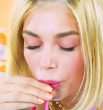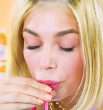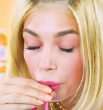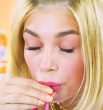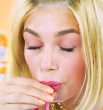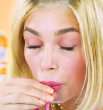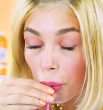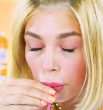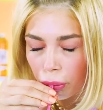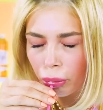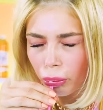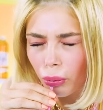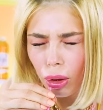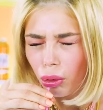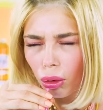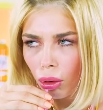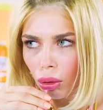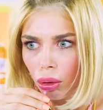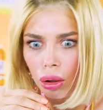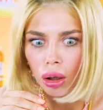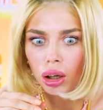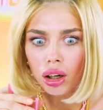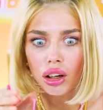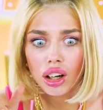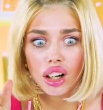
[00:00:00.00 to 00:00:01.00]
Huh?
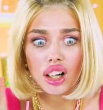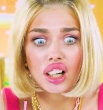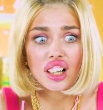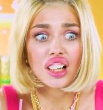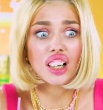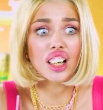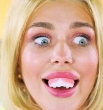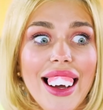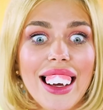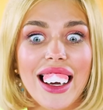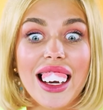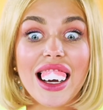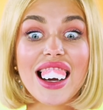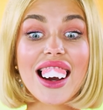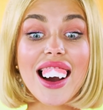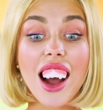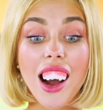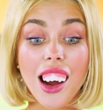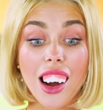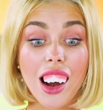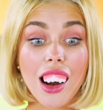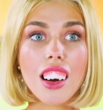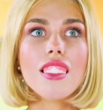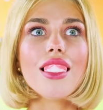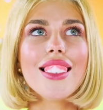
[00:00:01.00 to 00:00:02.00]

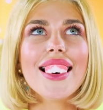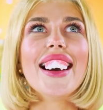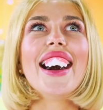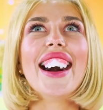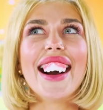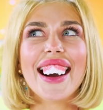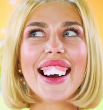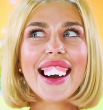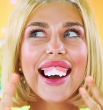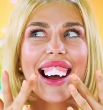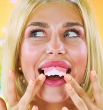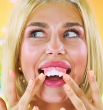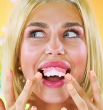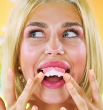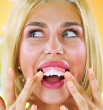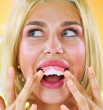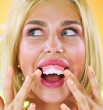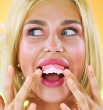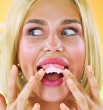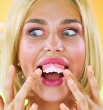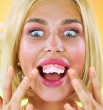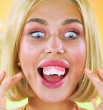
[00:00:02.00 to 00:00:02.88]
Maybe a dentist visit?